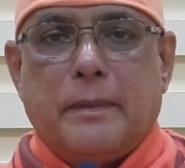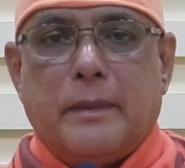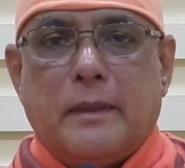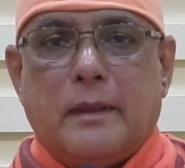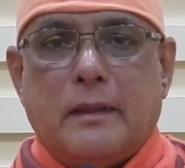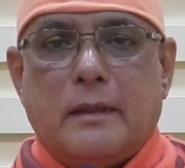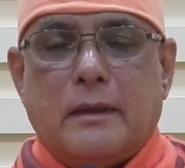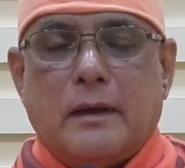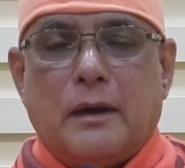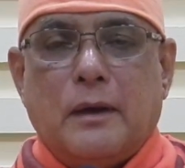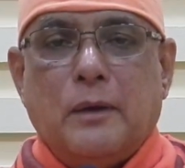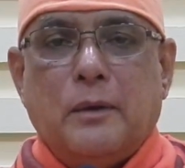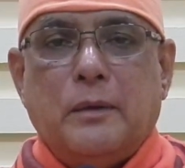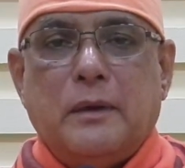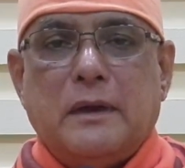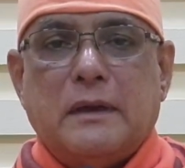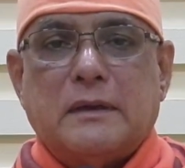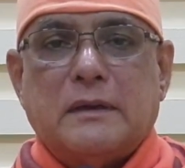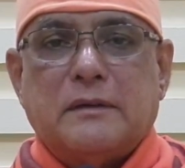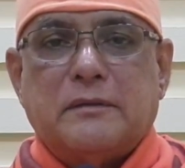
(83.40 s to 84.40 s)
The
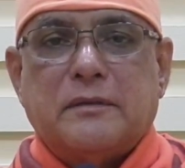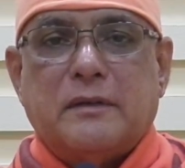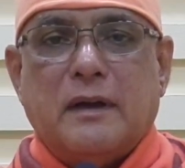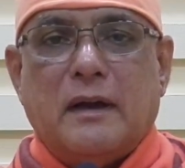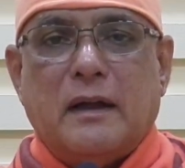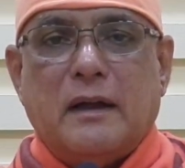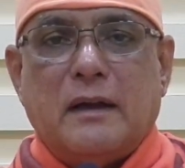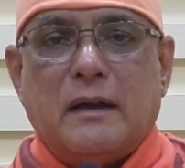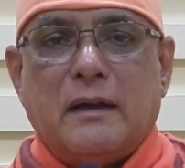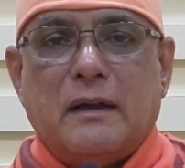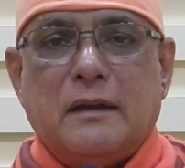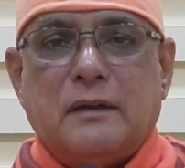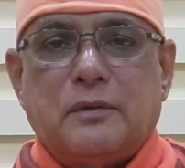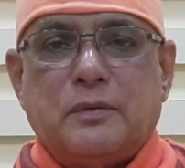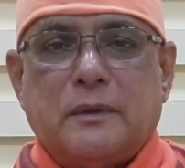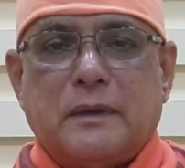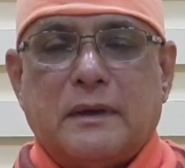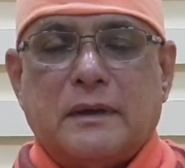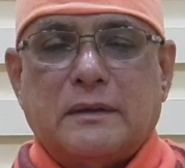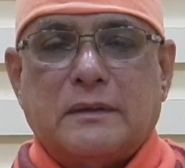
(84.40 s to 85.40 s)
glories of God,
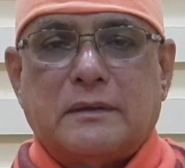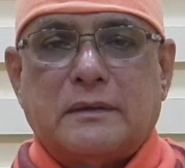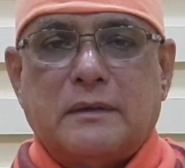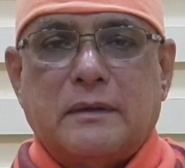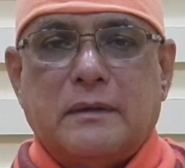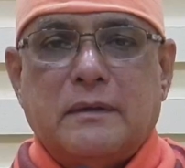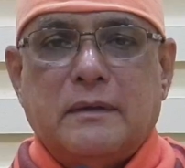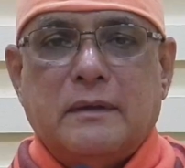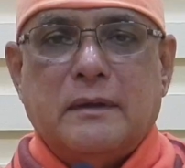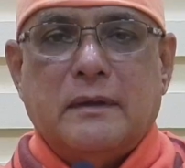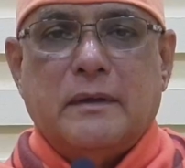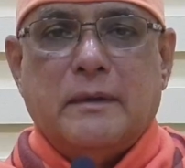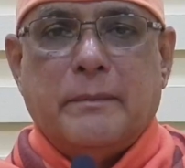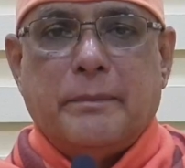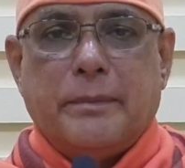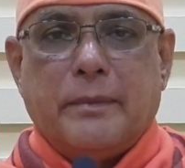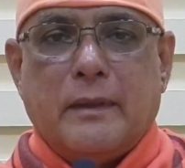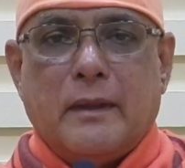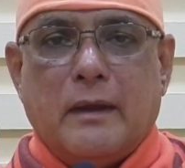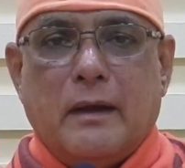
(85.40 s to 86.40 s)
Ishwar is
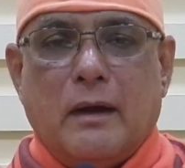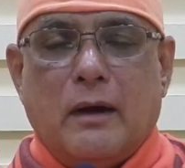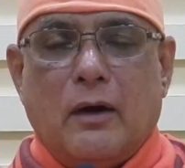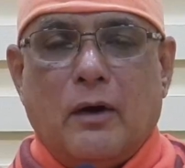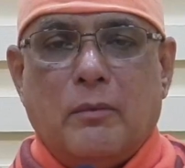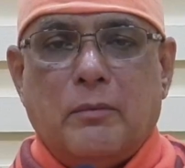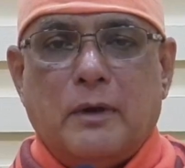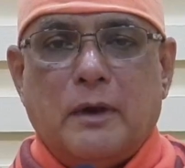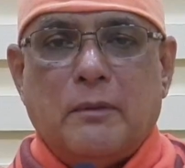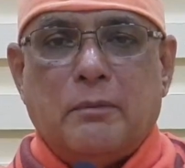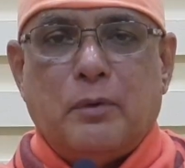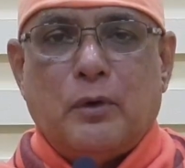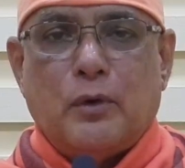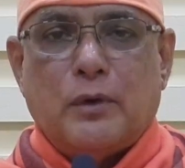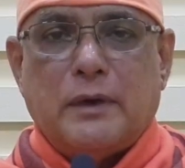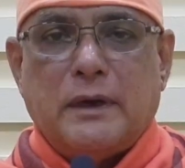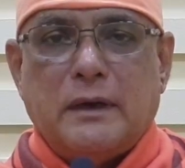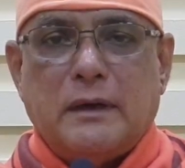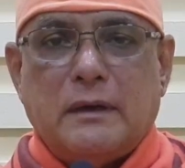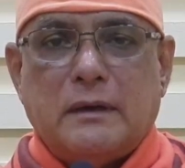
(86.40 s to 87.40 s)

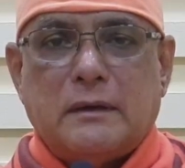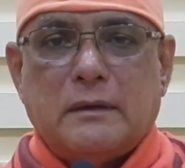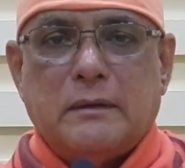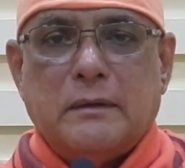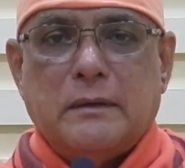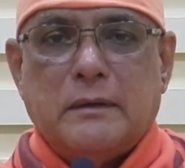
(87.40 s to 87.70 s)
omnipotent,